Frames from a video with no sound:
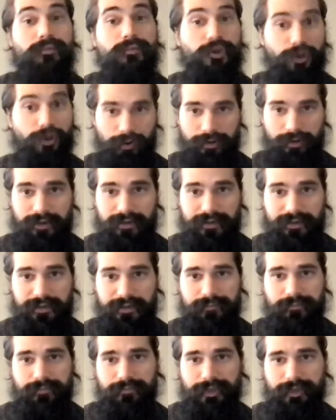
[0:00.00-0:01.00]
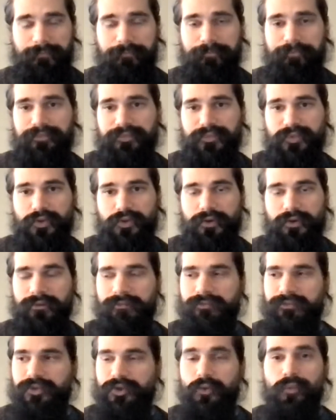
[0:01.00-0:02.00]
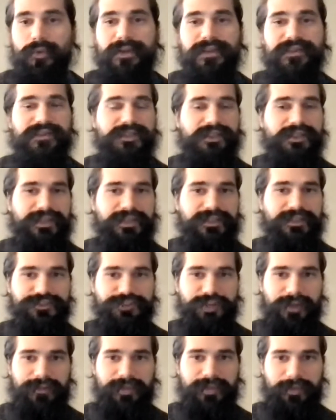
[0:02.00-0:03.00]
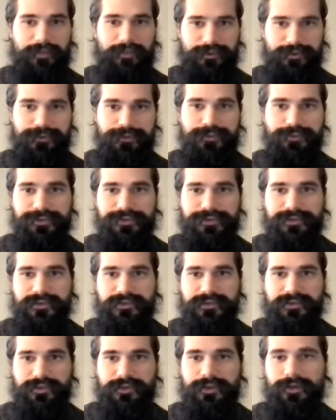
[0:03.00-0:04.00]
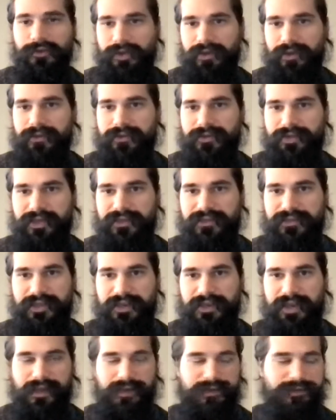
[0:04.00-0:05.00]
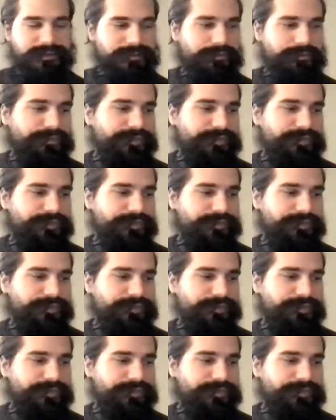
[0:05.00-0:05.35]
currently, right? Or, what is the latest job that produced, data set X.